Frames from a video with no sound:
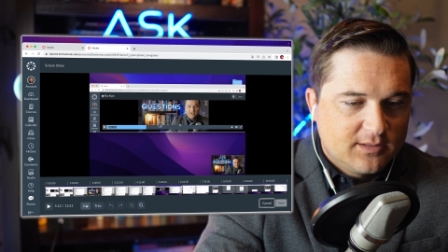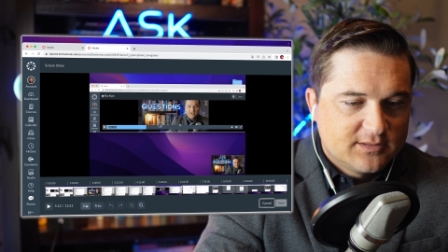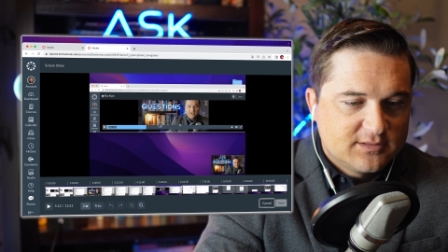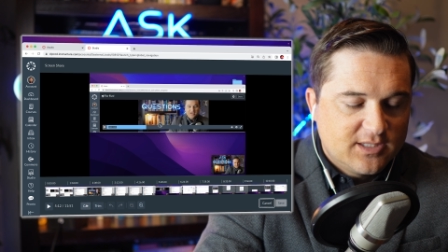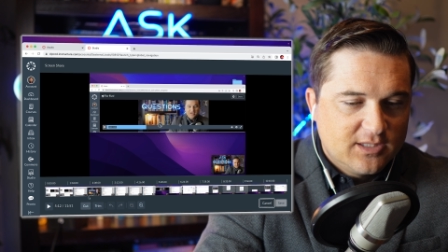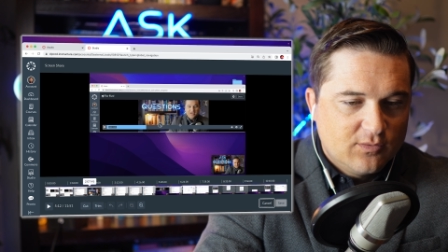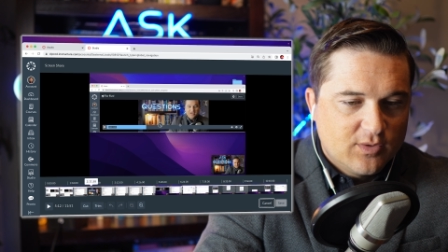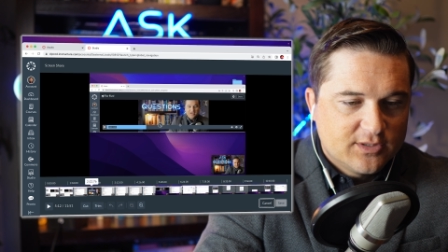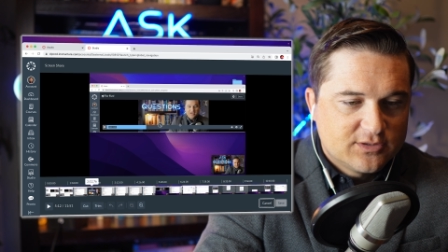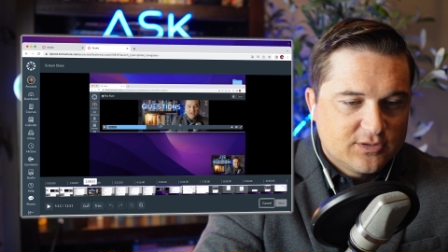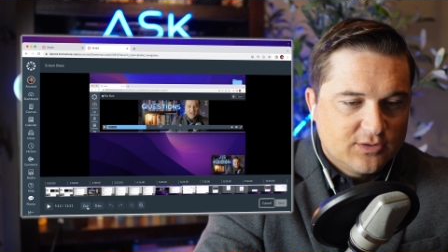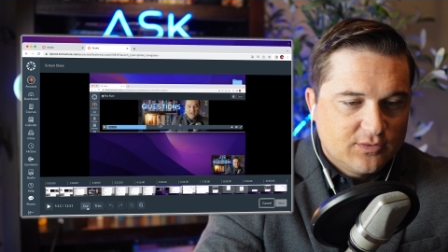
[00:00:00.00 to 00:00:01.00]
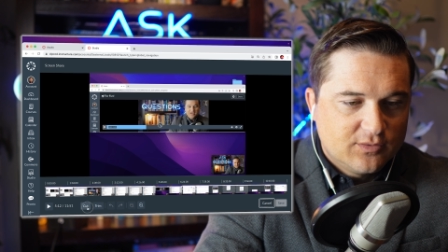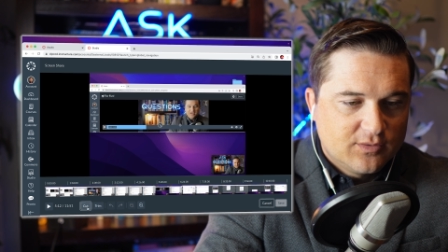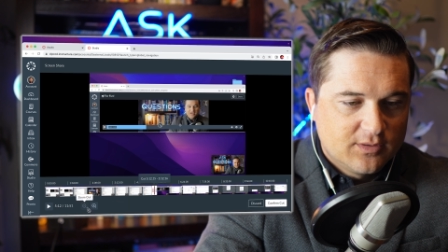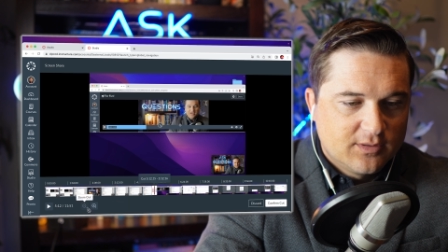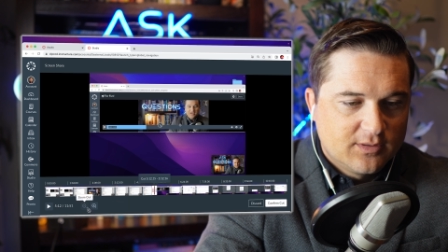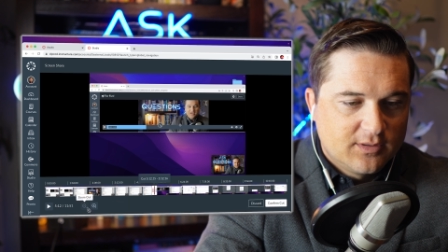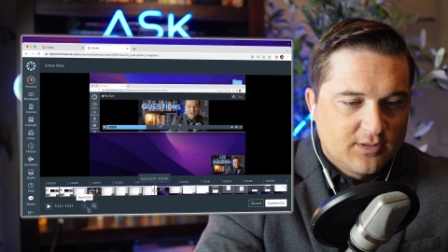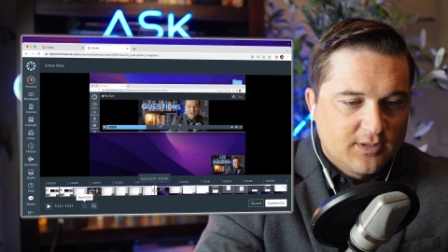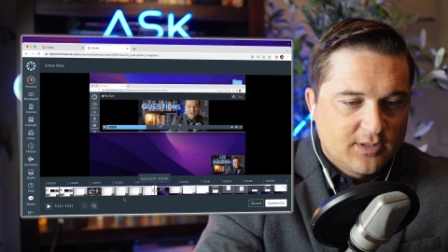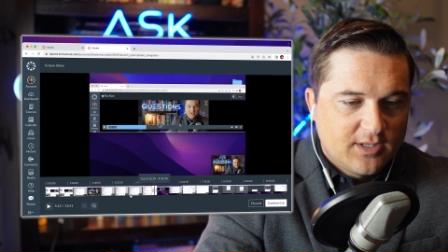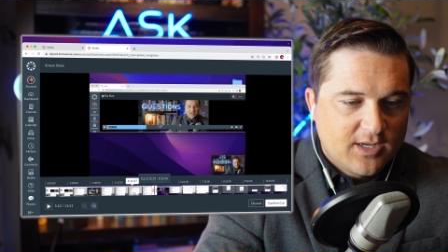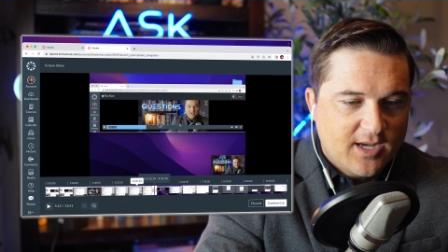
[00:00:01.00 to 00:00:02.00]
Let's say you want to
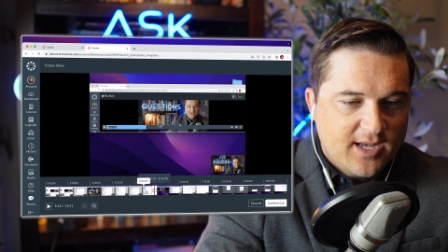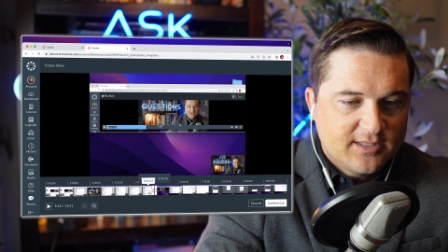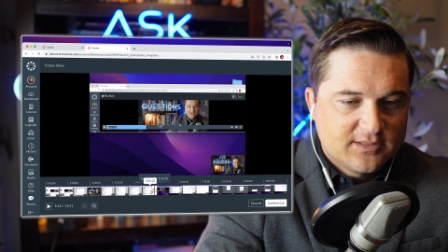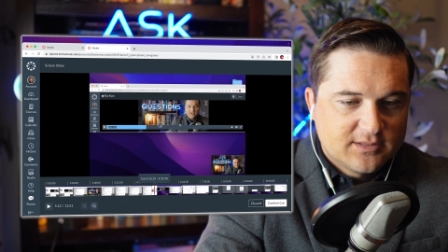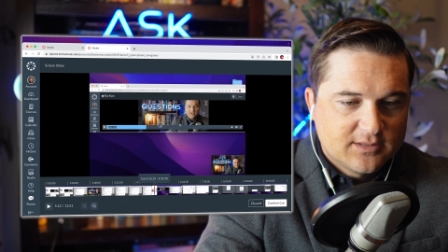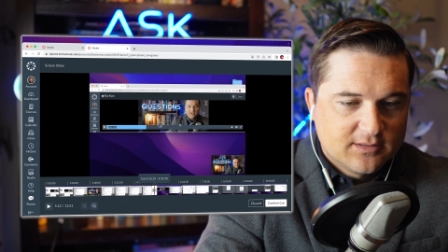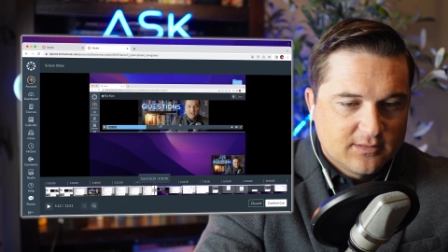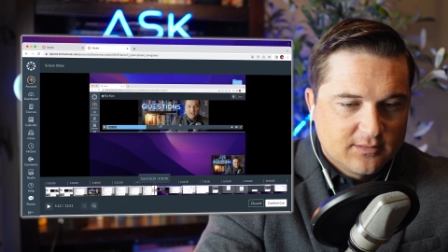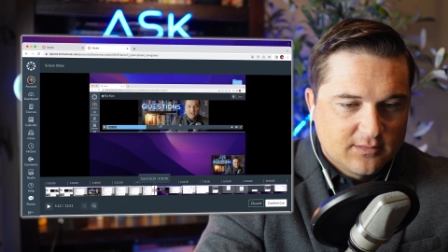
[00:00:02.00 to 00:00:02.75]
cut